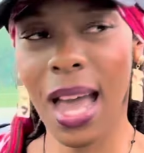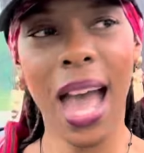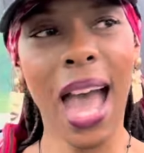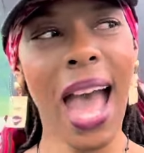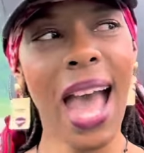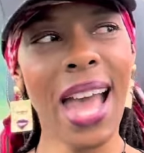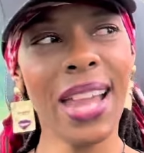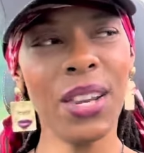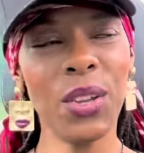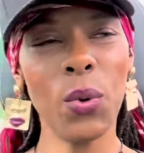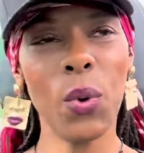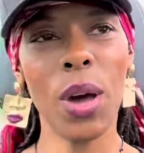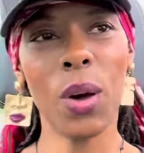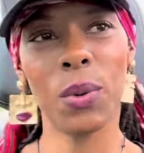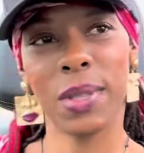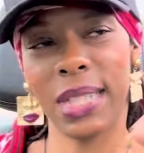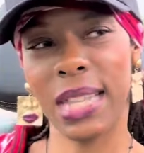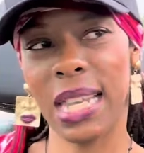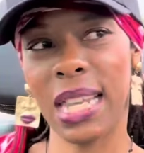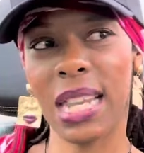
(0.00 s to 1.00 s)
I knew I
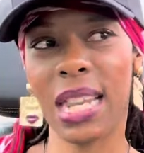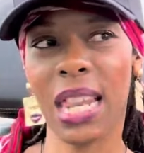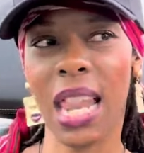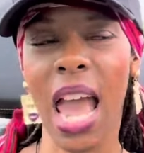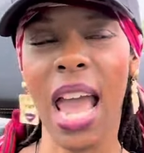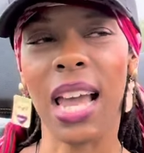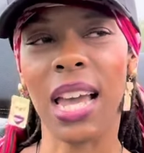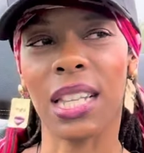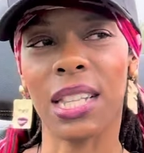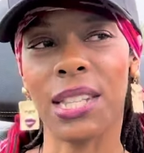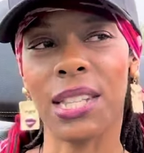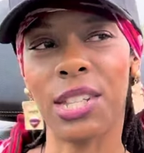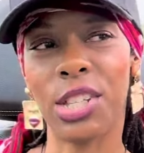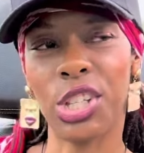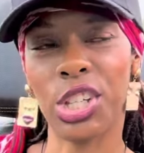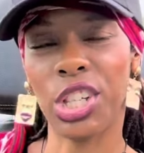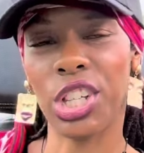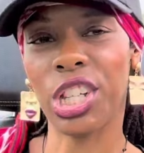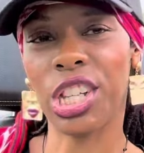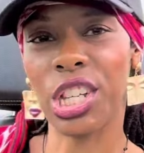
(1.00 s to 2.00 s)
was getting like a
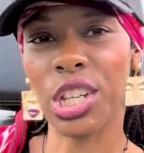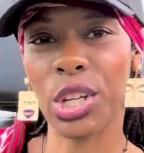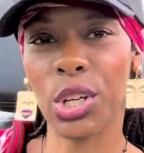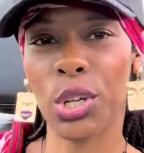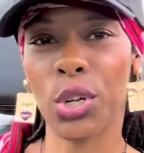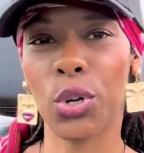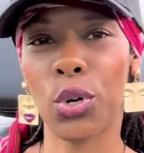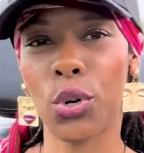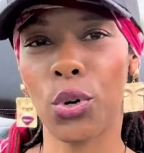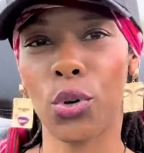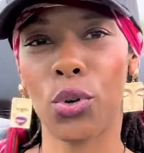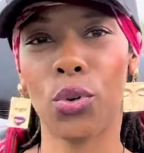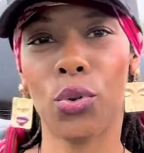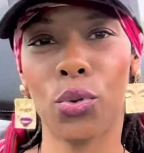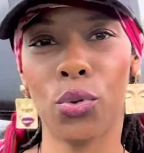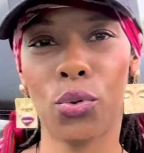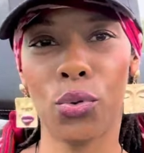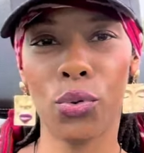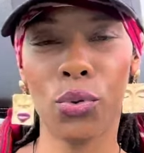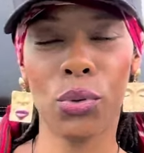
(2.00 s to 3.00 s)

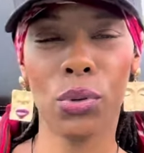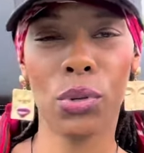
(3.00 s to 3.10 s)
chill,